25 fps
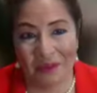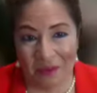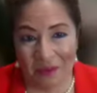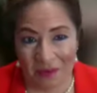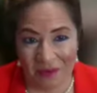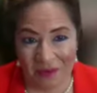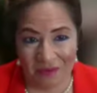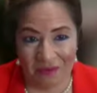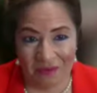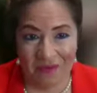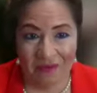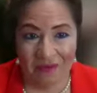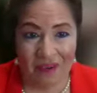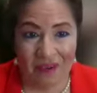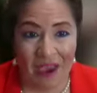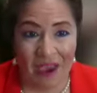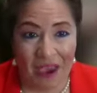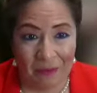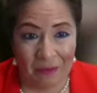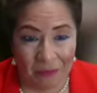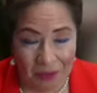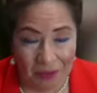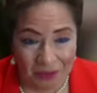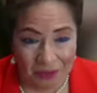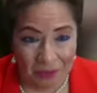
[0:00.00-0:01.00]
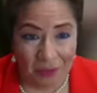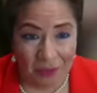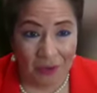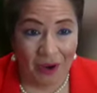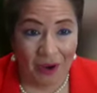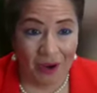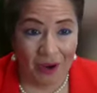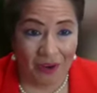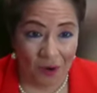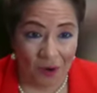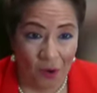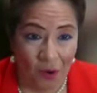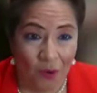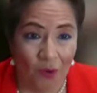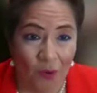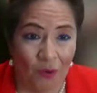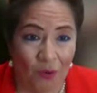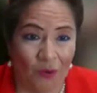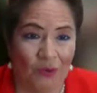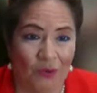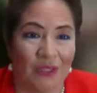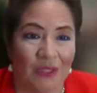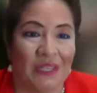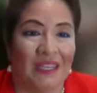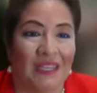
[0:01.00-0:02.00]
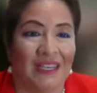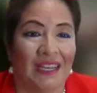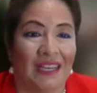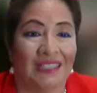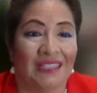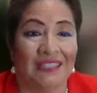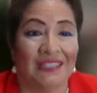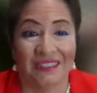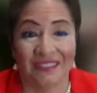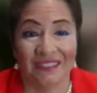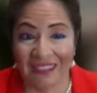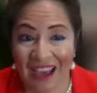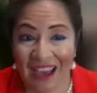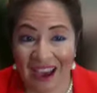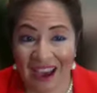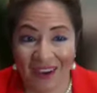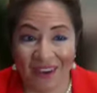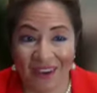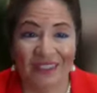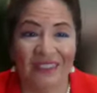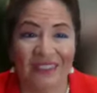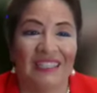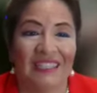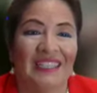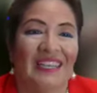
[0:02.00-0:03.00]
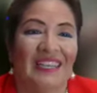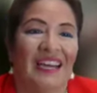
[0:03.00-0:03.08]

So we've put the book on hold until now.